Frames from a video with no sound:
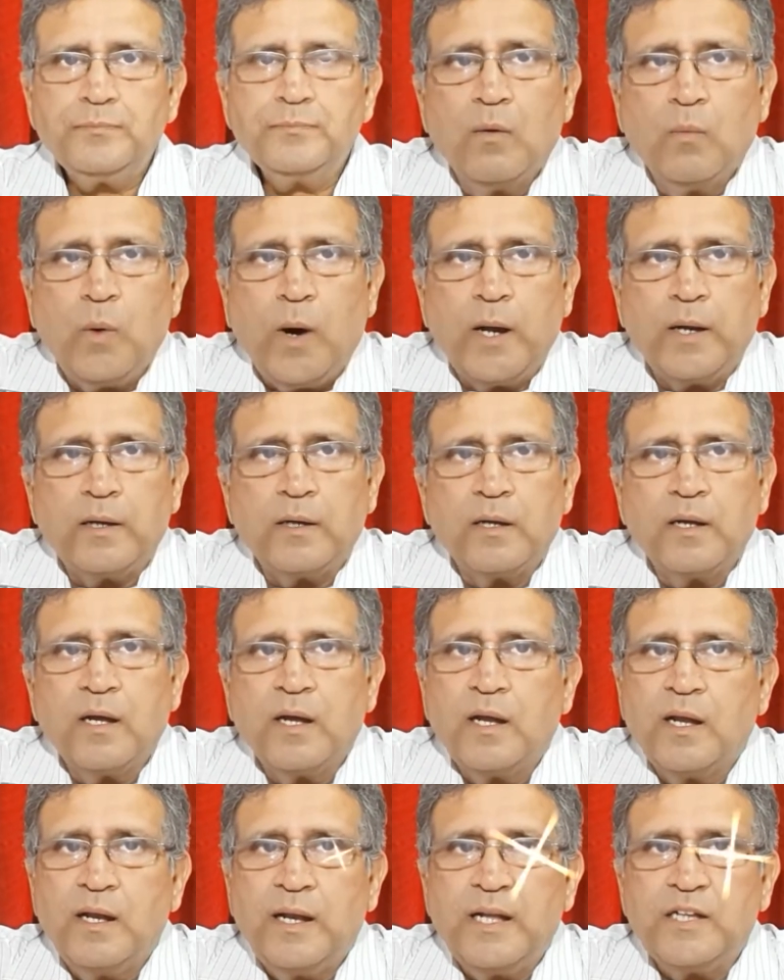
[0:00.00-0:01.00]
1.
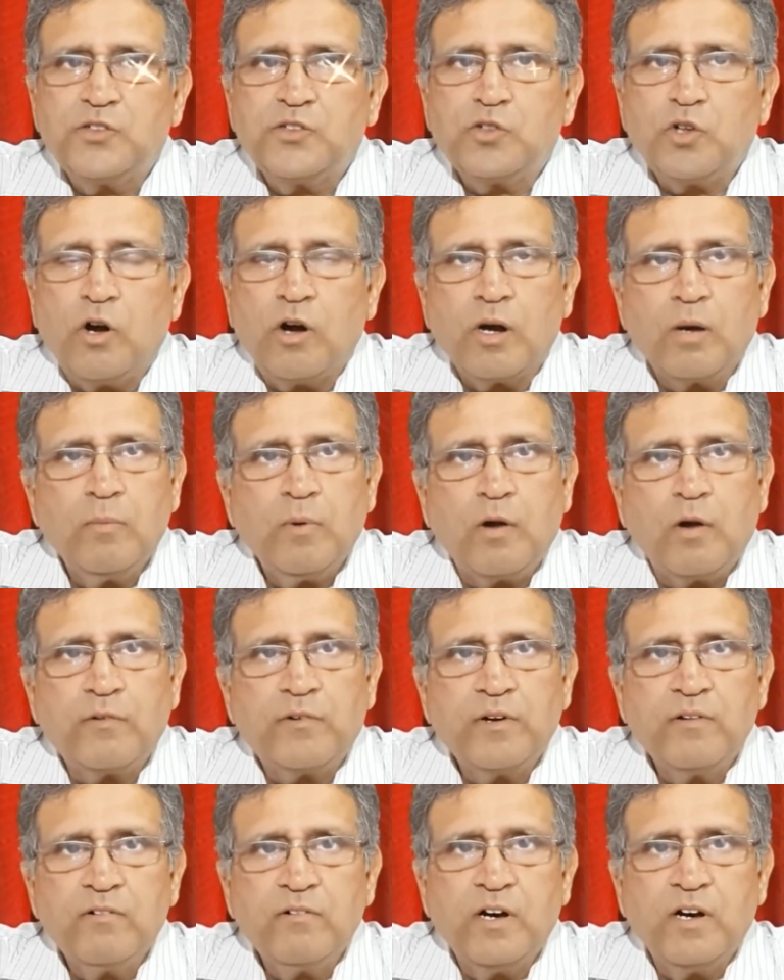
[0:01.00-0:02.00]
Let's talk about
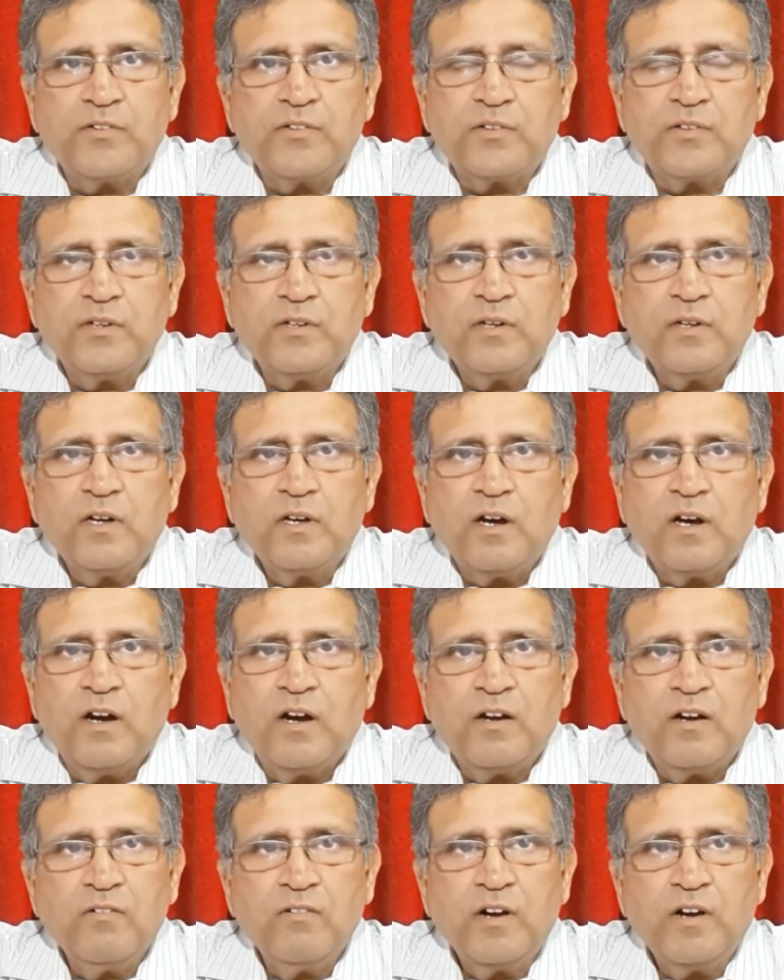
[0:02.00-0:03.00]
rivers. A
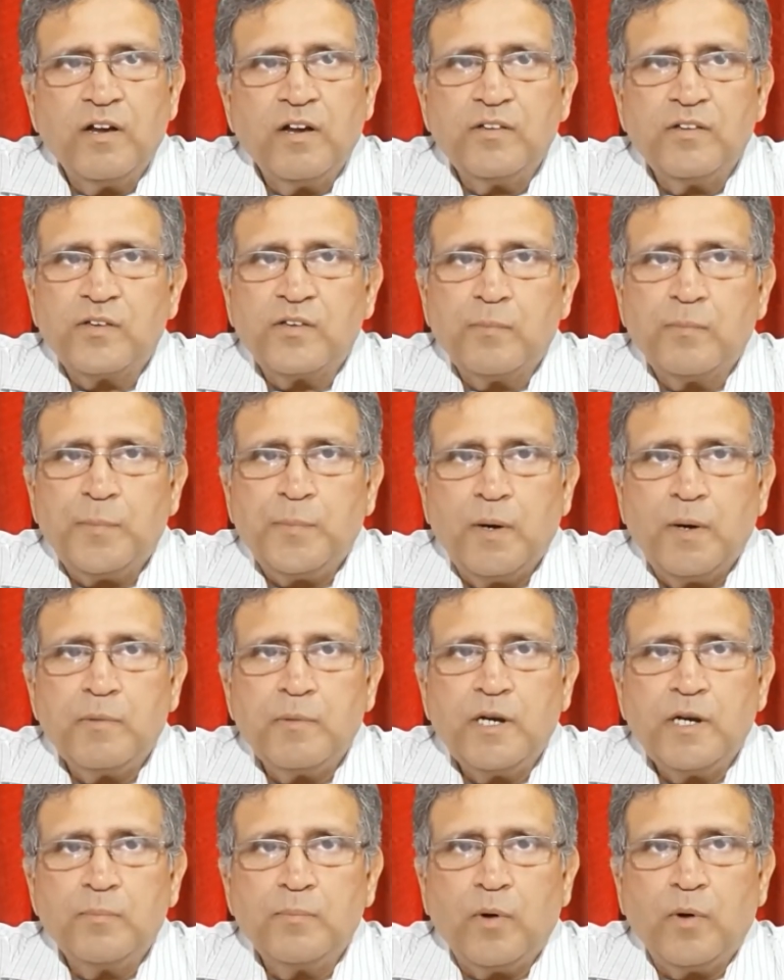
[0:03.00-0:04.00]
river is a
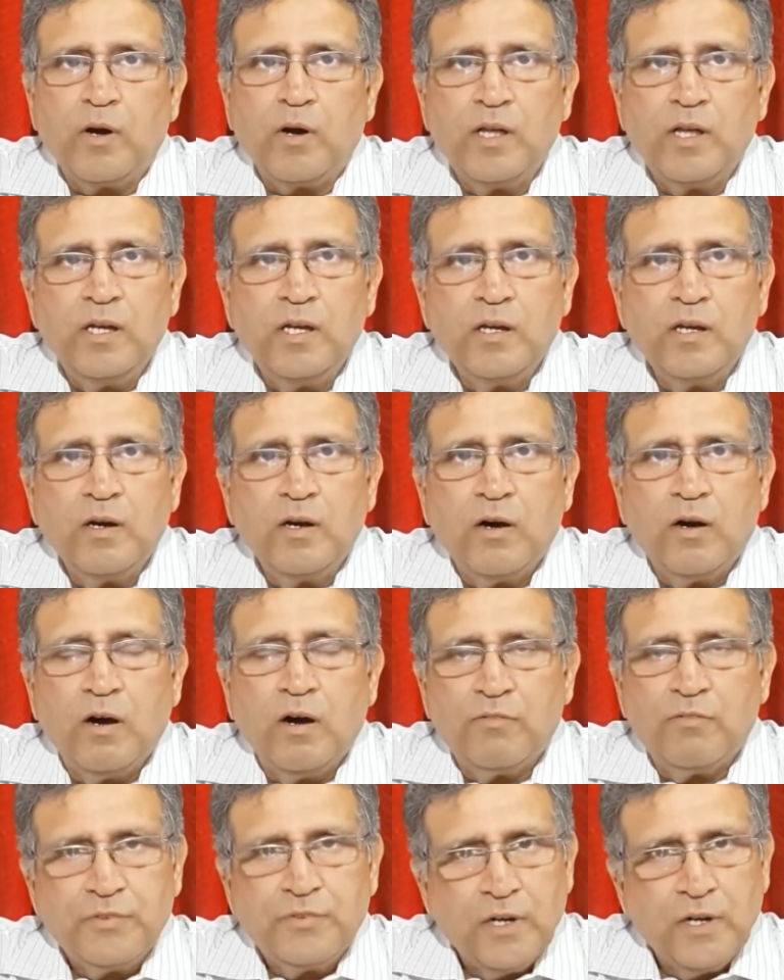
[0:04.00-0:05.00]
permanent body
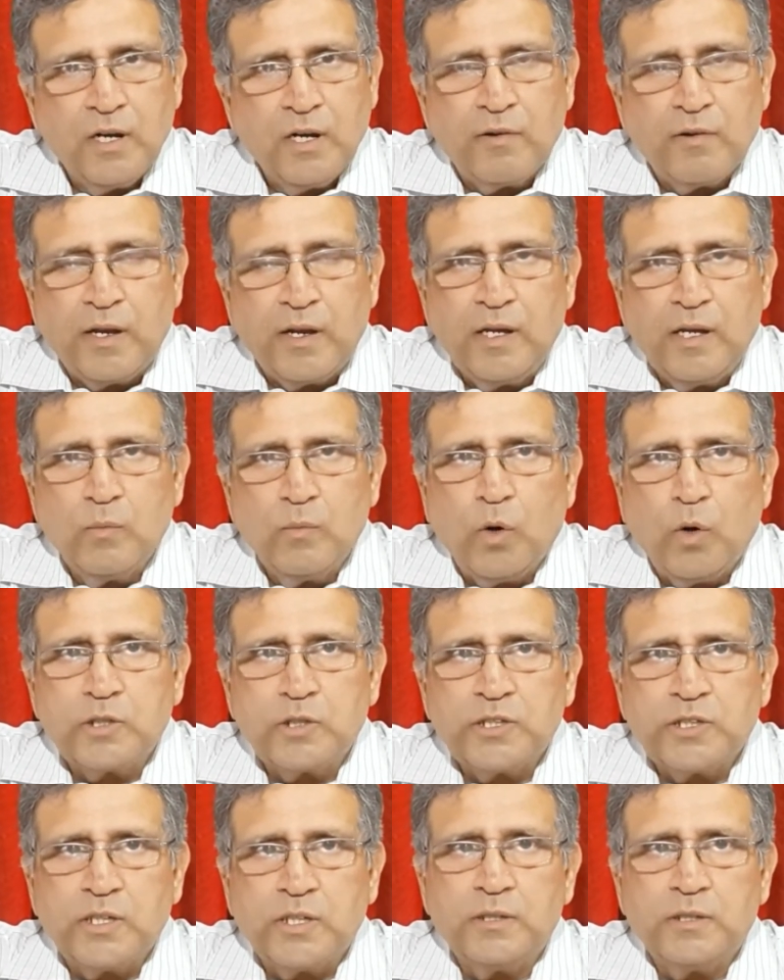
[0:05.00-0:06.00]
of running
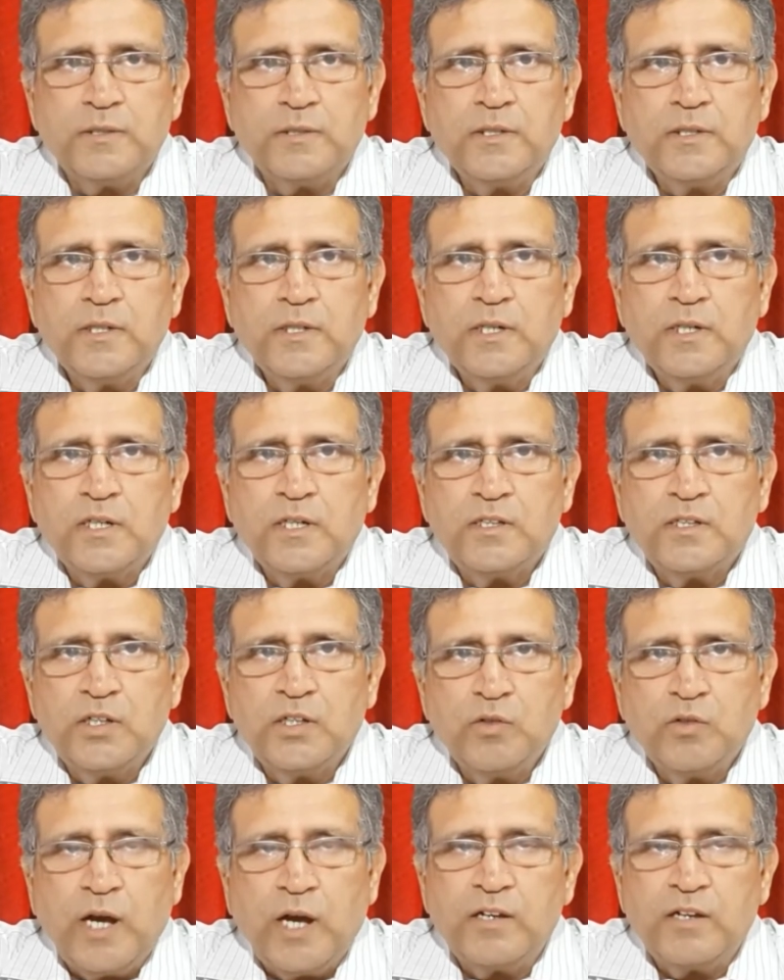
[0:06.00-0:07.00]
water. The
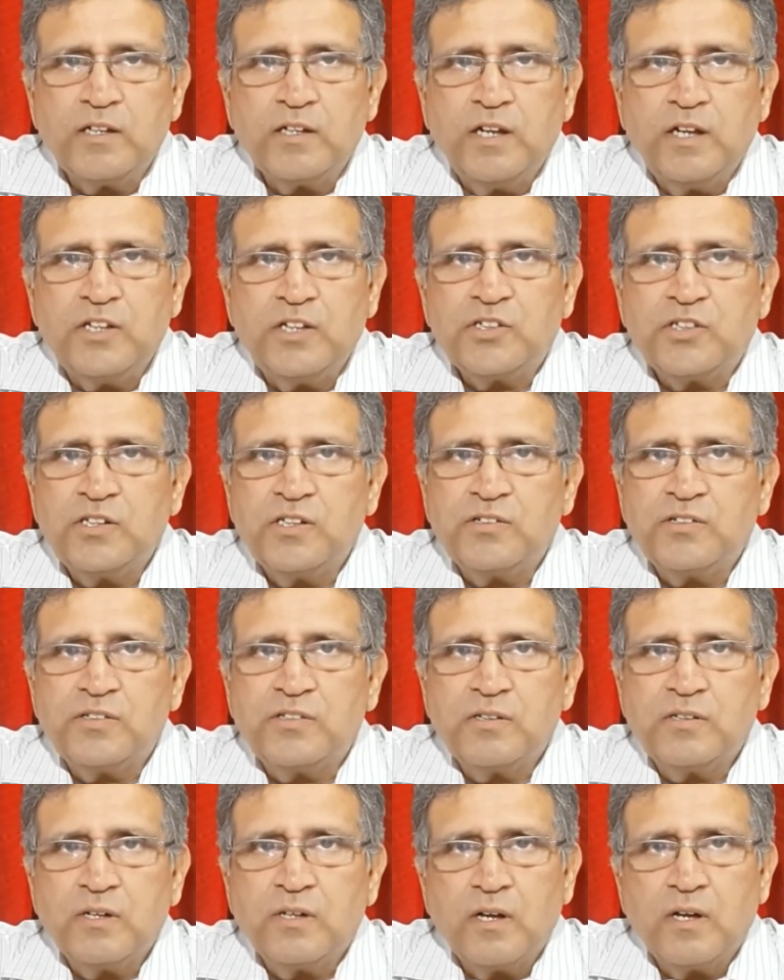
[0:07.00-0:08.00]
United Nations
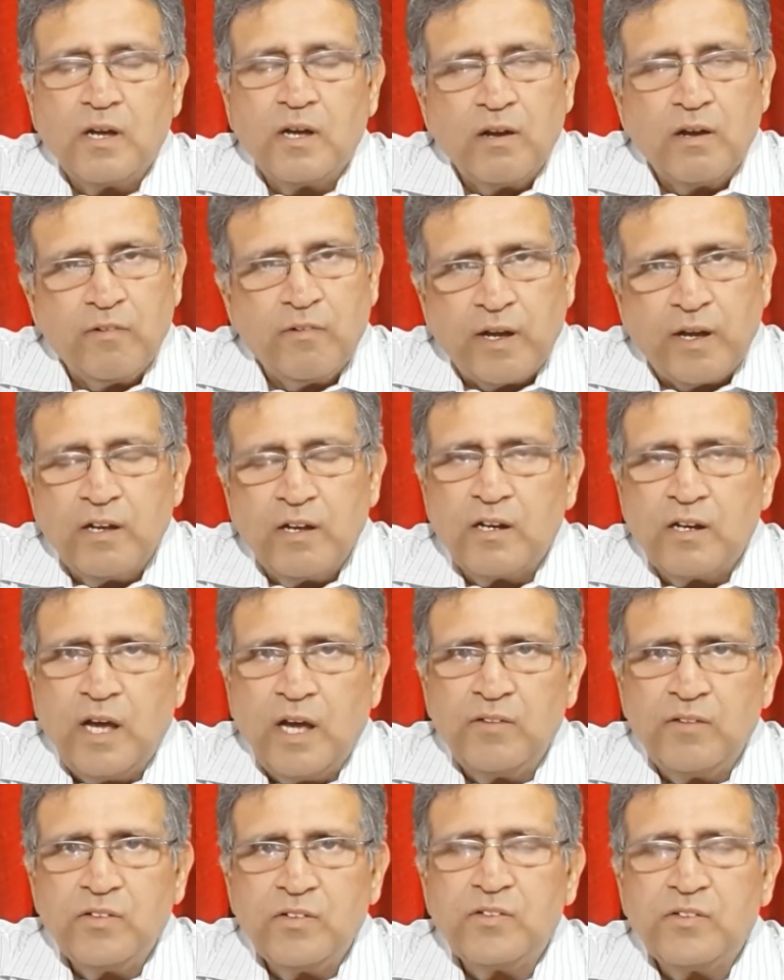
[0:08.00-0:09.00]

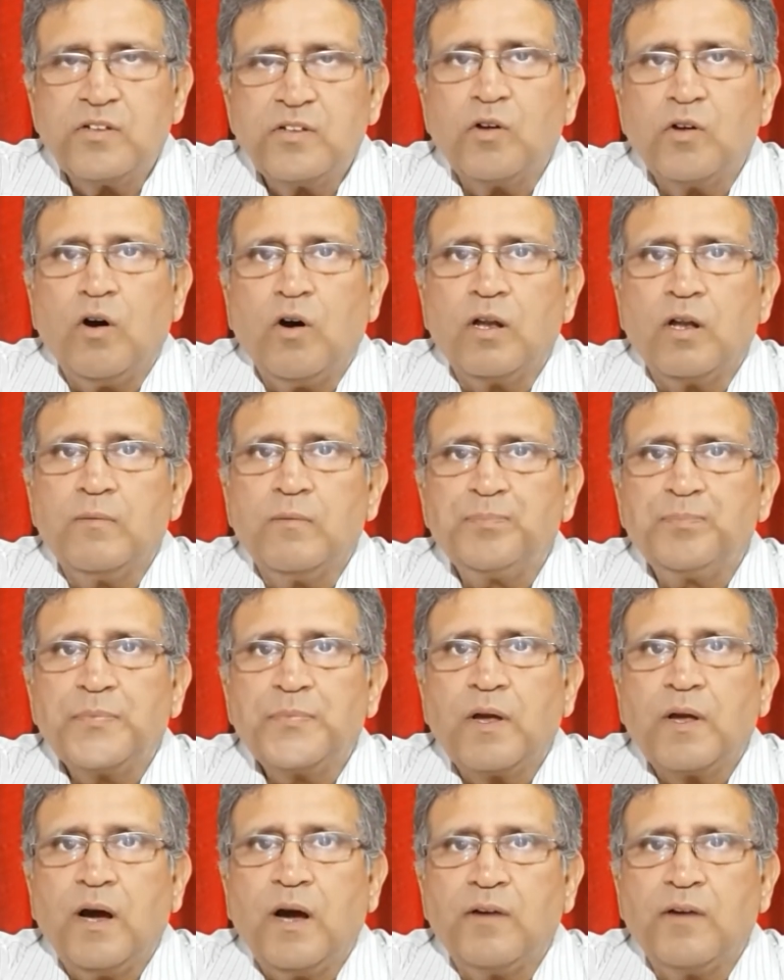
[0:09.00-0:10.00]
recognizes in all
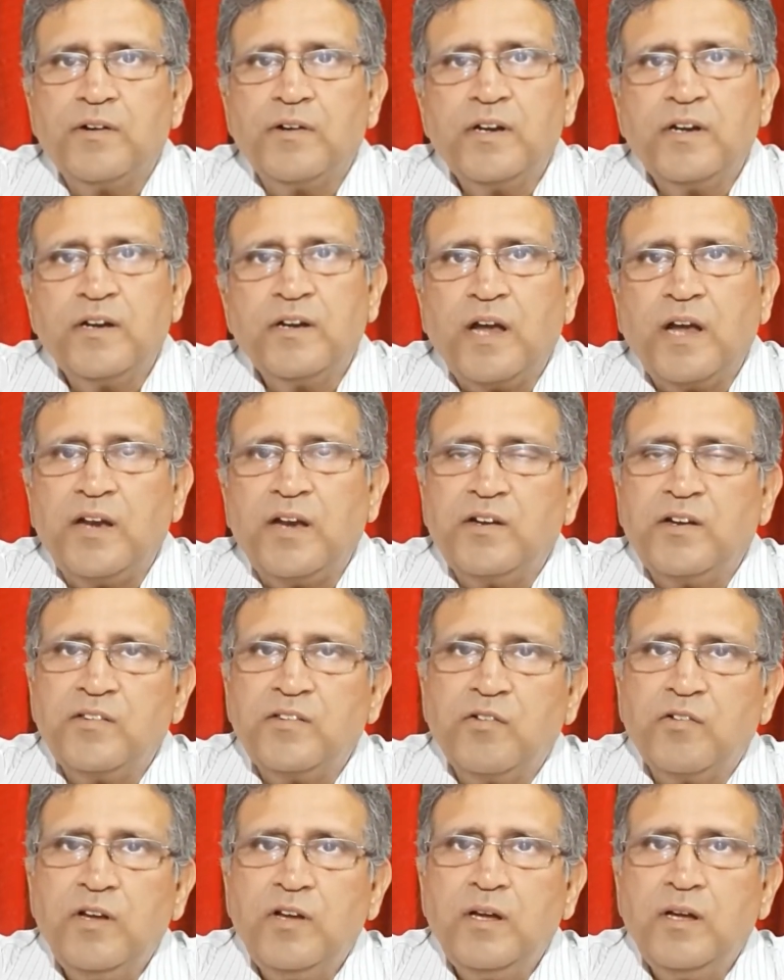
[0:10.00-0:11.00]

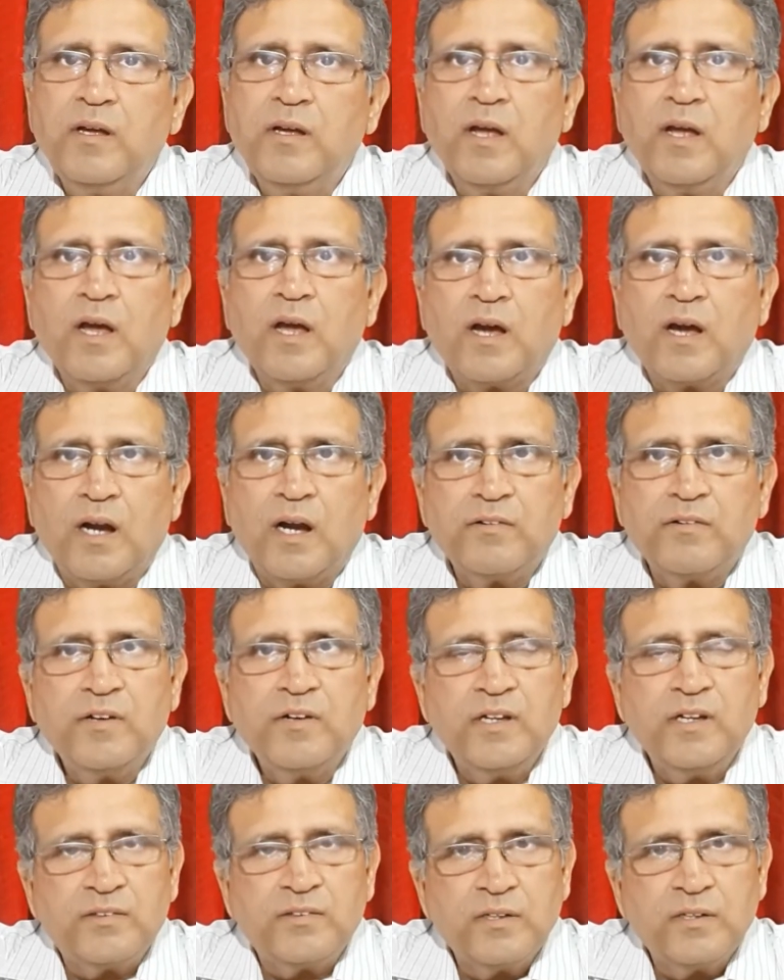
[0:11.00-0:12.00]
193
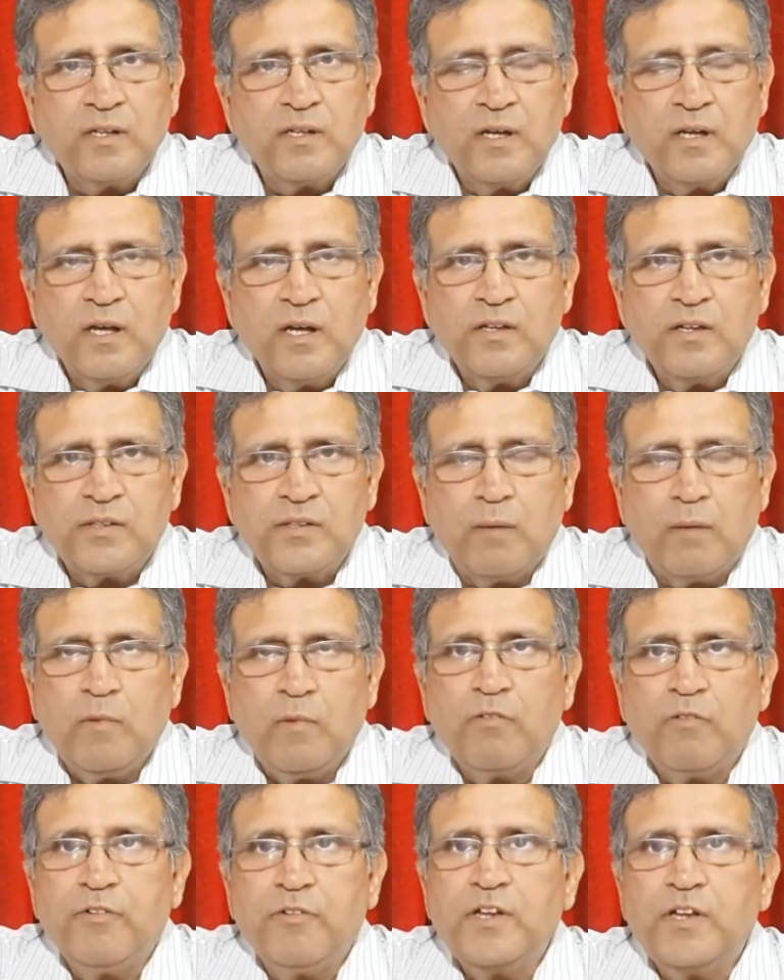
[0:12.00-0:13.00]
countries, some
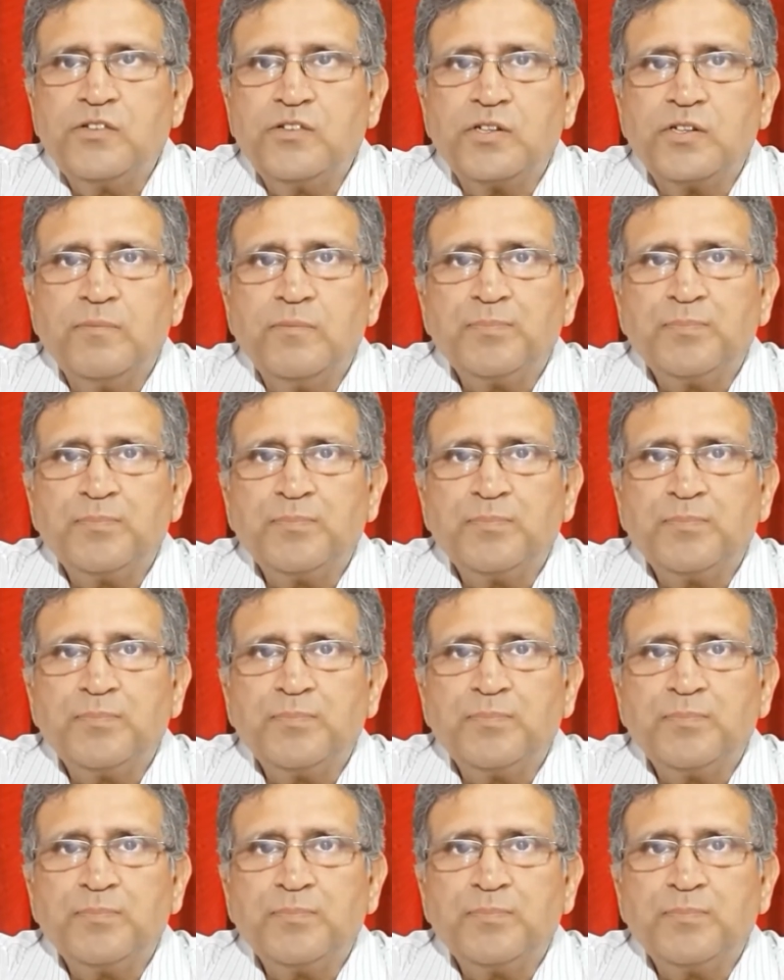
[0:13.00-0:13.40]
of which